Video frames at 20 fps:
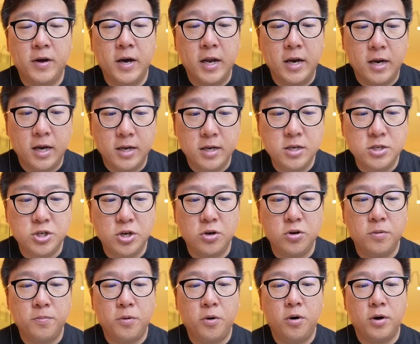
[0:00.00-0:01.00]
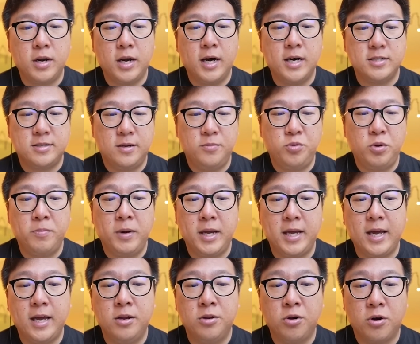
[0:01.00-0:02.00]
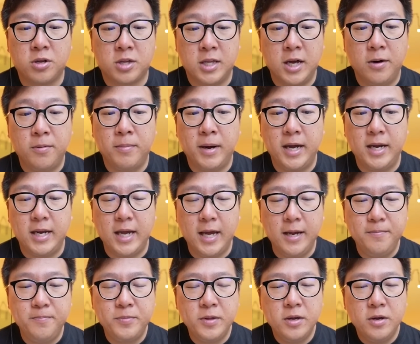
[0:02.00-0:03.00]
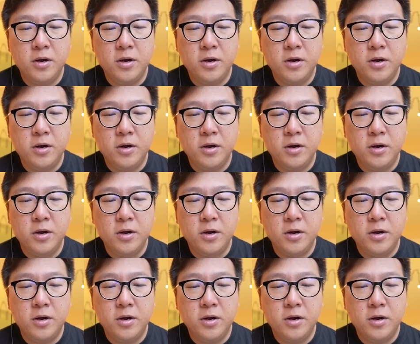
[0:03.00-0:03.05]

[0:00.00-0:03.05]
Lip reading: another Shadow Ball on us and we might get knocked out by then.